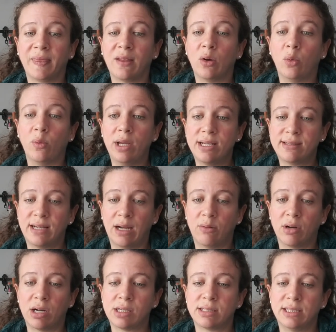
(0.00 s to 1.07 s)
Weeks Dye
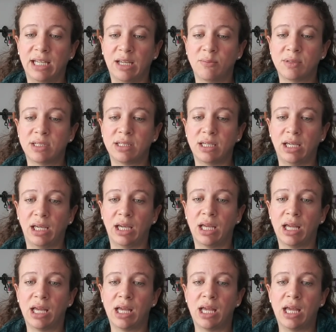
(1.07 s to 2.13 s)
Works, DMC,
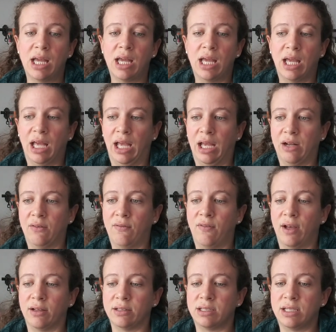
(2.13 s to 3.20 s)
and
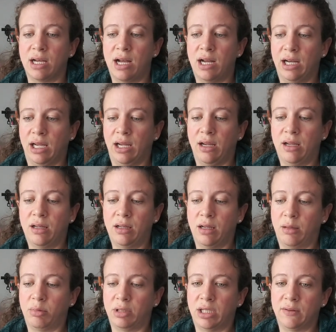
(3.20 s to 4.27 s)
Veldani, I
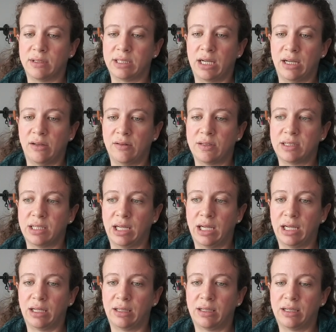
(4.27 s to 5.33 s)
believe is how you say
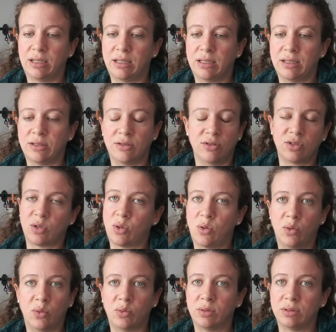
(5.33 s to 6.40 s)
it. There's a
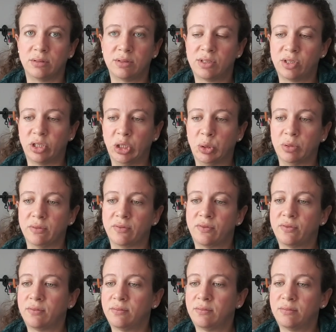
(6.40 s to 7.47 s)
whole slew of
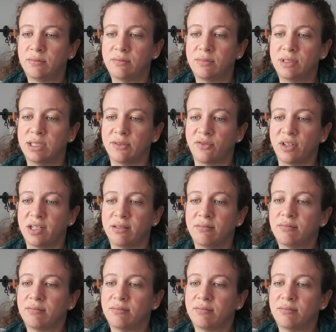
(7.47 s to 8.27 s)
different